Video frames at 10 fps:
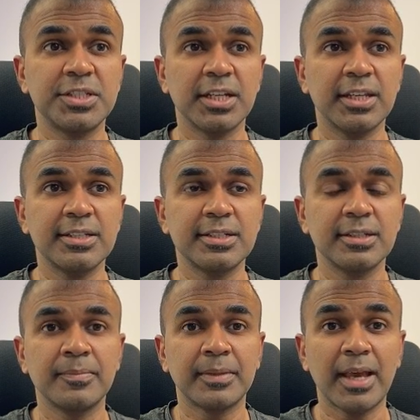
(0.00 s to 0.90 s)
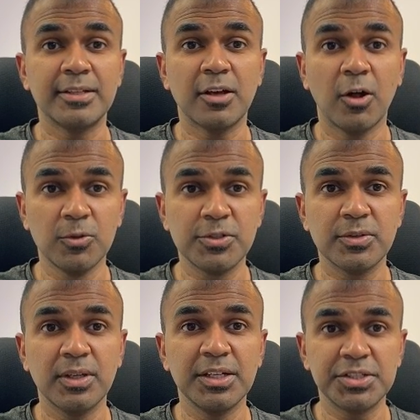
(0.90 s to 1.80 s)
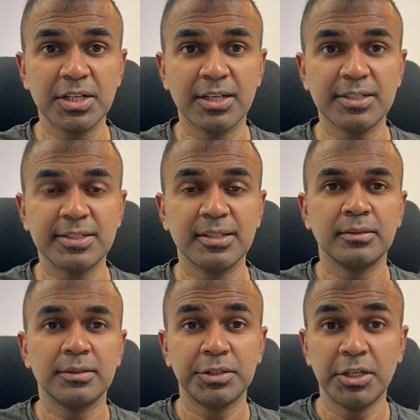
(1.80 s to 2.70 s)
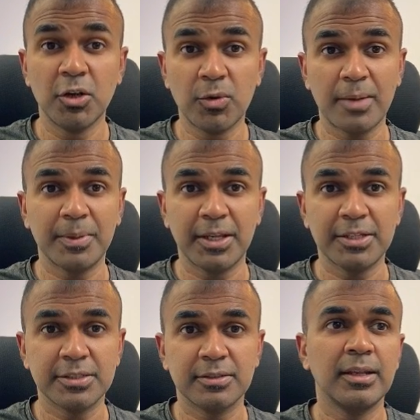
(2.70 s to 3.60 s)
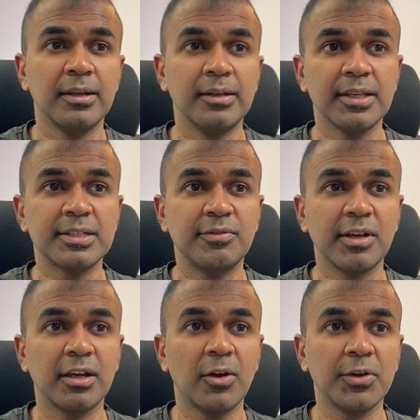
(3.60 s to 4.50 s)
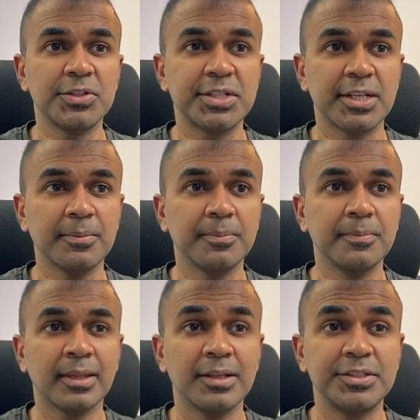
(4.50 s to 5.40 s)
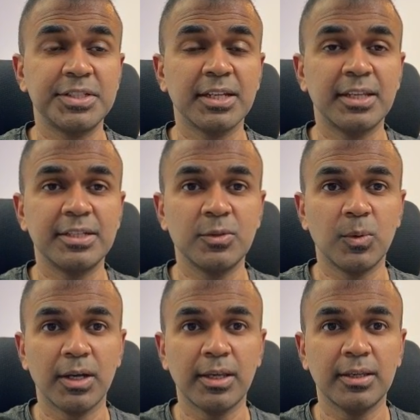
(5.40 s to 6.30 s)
GenKit and also initialized the Node application. Next, we are going to set up GenKit UI.